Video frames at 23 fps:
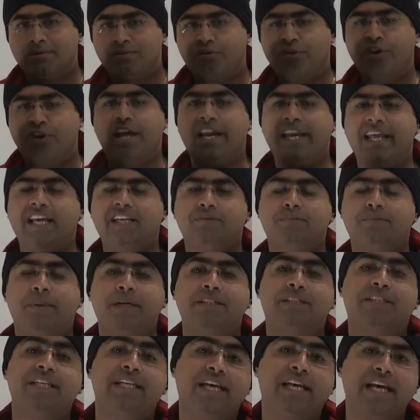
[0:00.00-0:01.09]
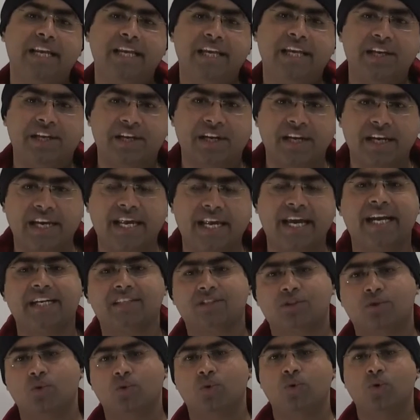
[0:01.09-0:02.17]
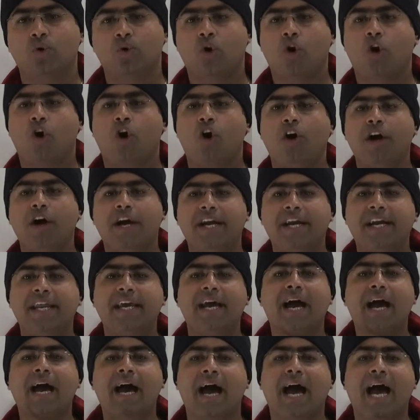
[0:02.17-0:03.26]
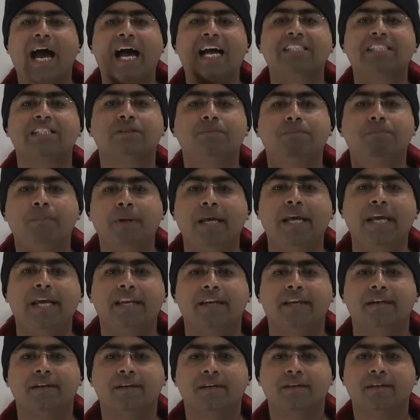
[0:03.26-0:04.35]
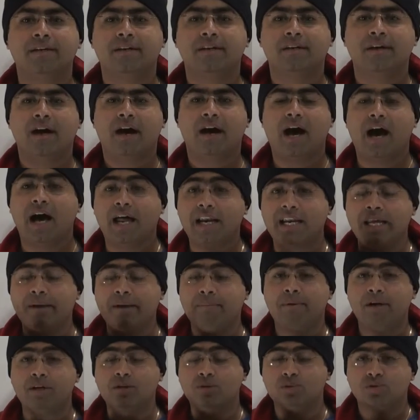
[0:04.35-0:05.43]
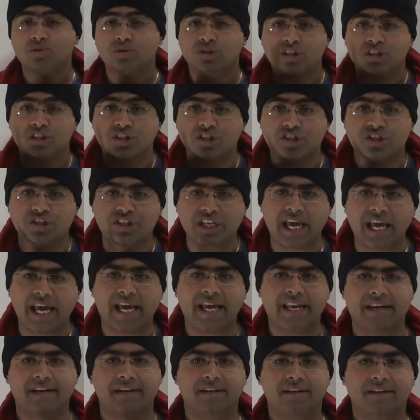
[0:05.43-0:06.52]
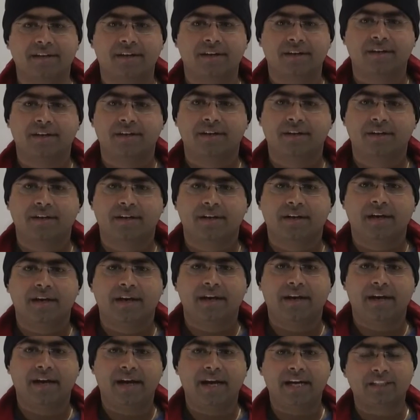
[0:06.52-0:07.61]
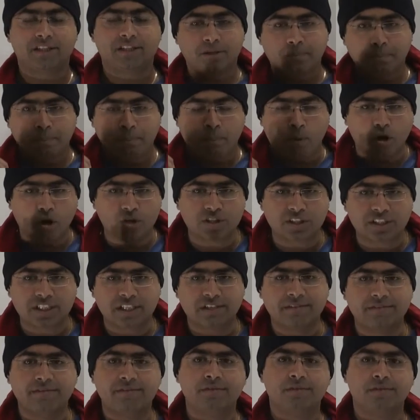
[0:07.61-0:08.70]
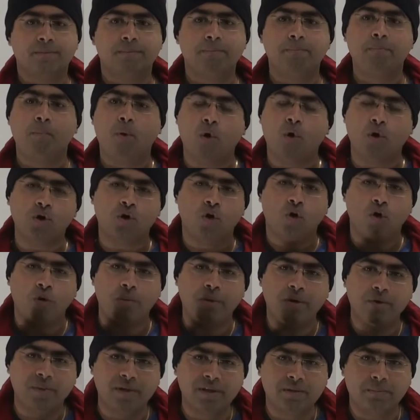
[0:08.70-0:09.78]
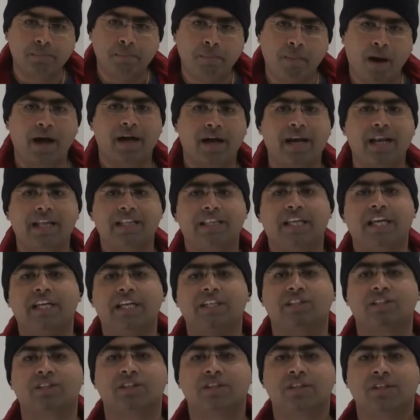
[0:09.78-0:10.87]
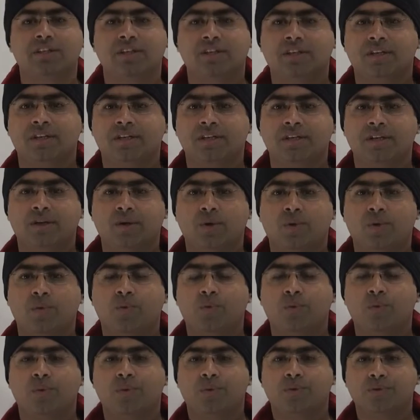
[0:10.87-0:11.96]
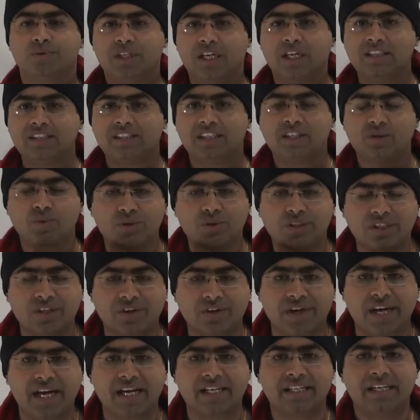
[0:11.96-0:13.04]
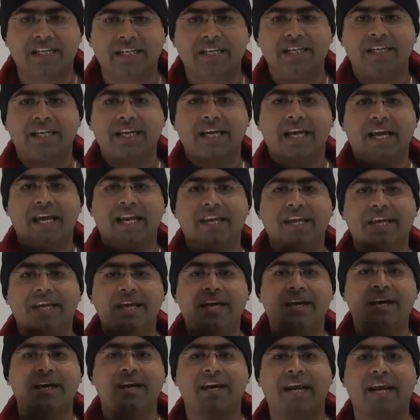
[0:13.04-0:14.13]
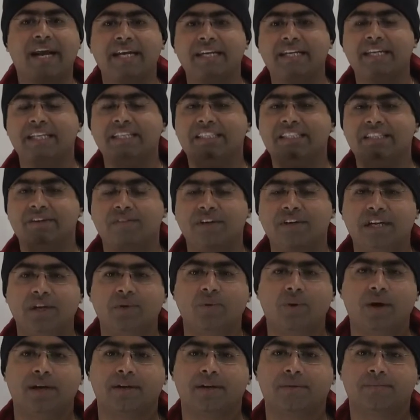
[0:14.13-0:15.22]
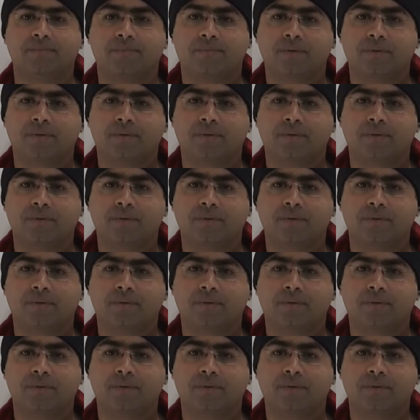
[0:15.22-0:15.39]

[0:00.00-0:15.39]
failures basically relate to how India has been unable to sustain its positive bond home with Bangladesh since it was created in year 1971.